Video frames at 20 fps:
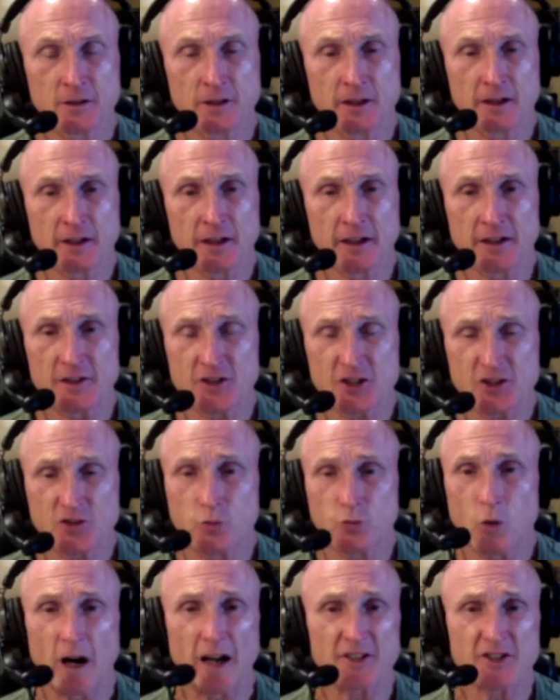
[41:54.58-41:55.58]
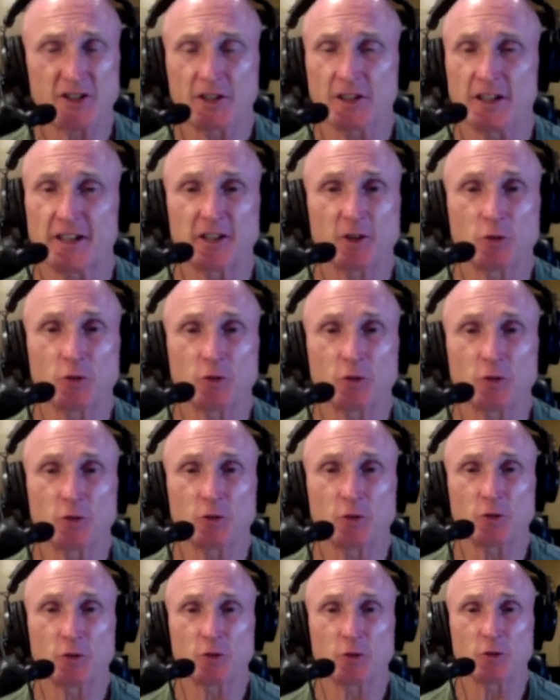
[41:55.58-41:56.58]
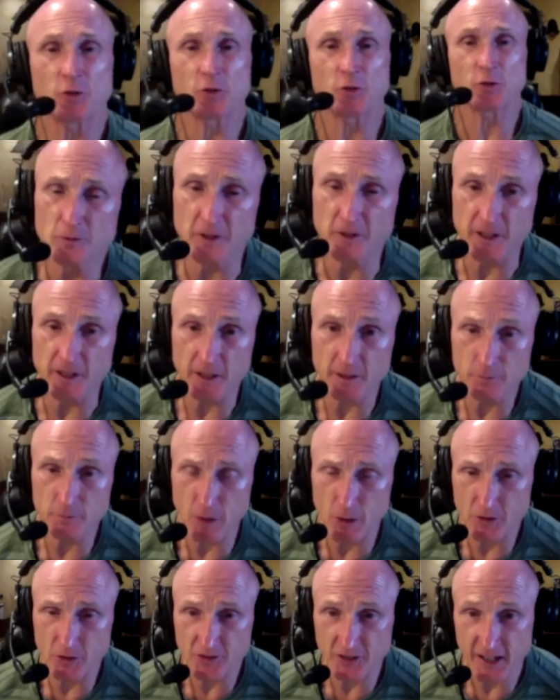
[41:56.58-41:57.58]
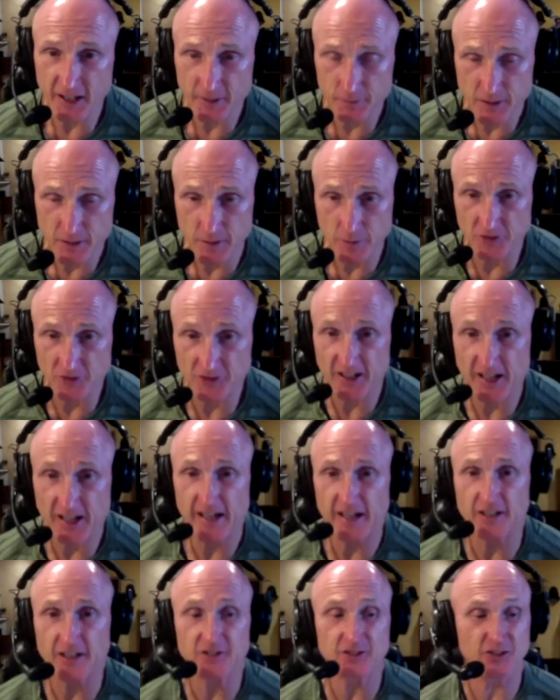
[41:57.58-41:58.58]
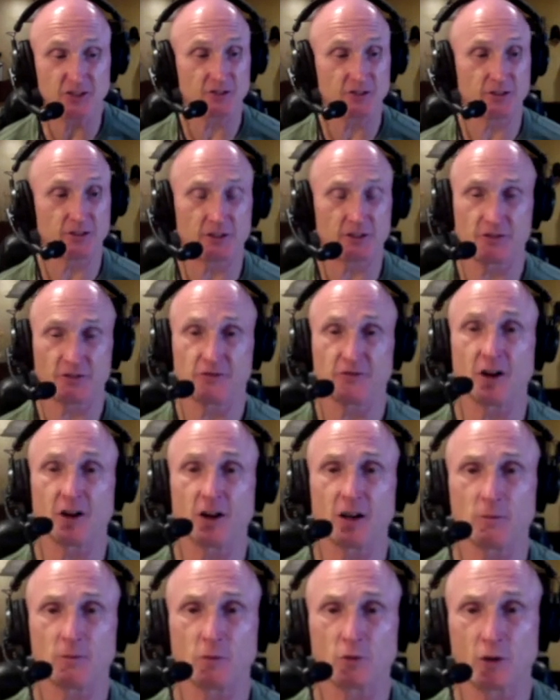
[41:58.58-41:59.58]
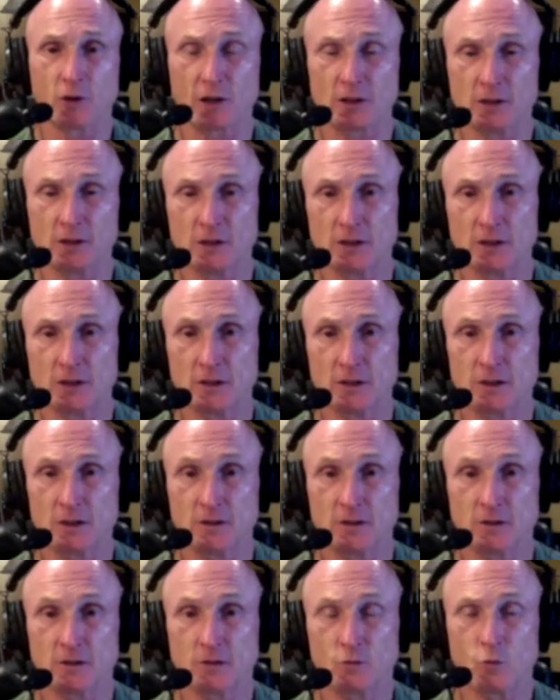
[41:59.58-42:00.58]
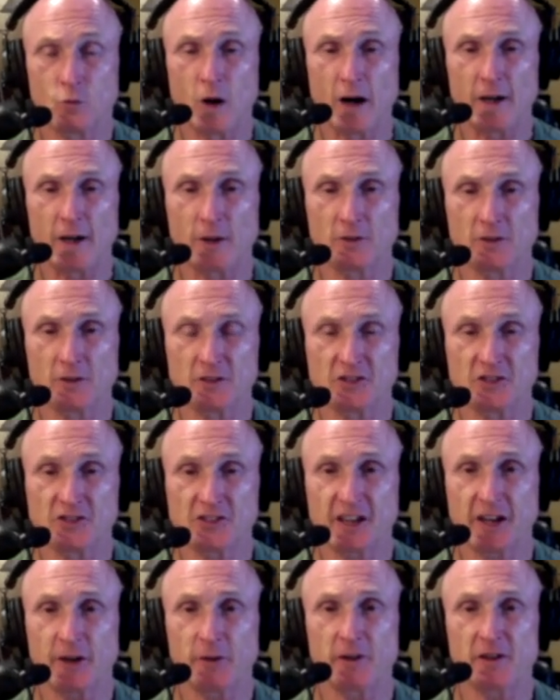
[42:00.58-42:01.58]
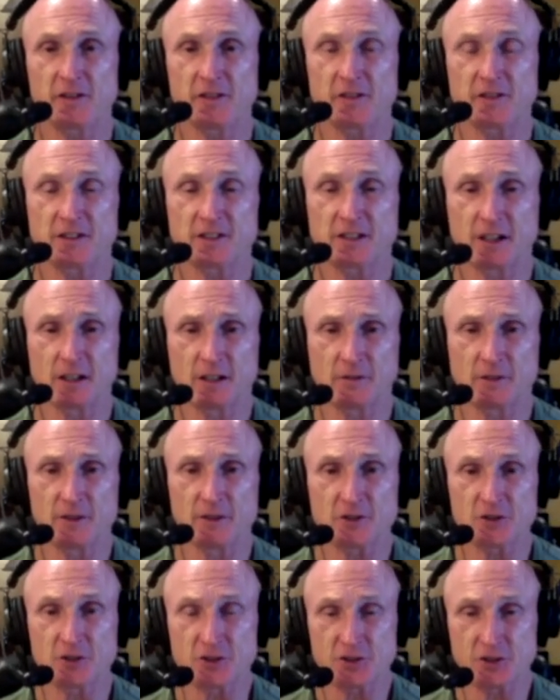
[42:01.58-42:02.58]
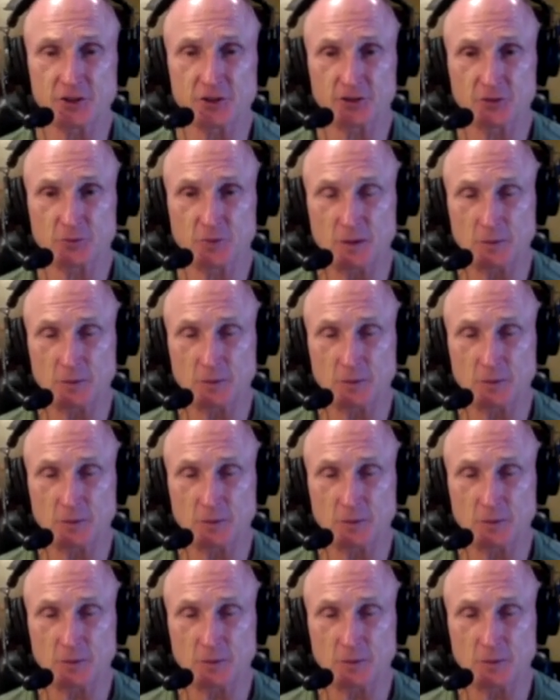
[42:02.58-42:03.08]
and just watch it like you're watching a movie. And most people's heads is, is far more wild and scary than the television shows people